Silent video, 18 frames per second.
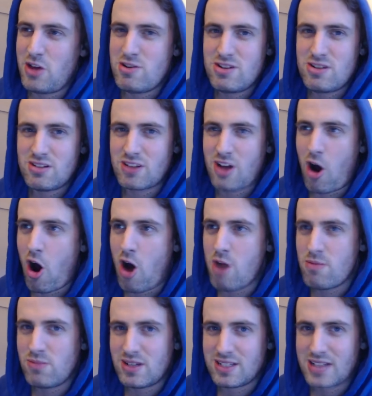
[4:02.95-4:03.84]
just
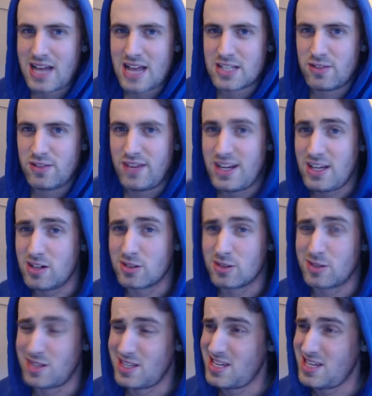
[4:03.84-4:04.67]
harmless ass videos.